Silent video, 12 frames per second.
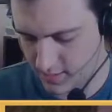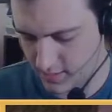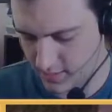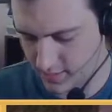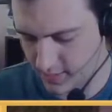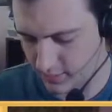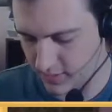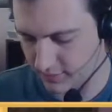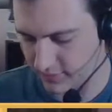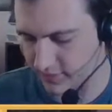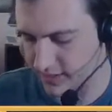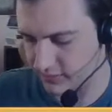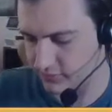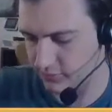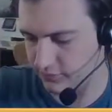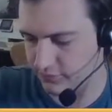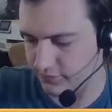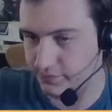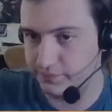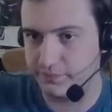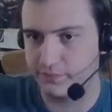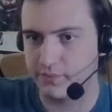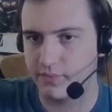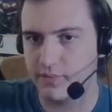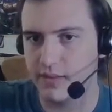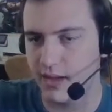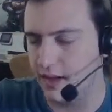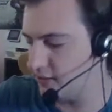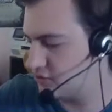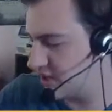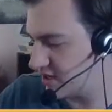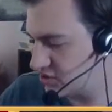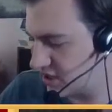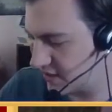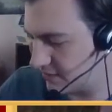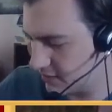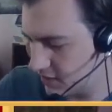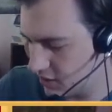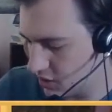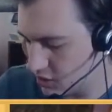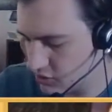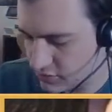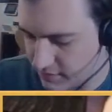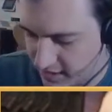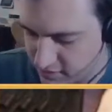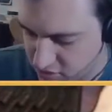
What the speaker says: And that will give us a nice sort of J shape to match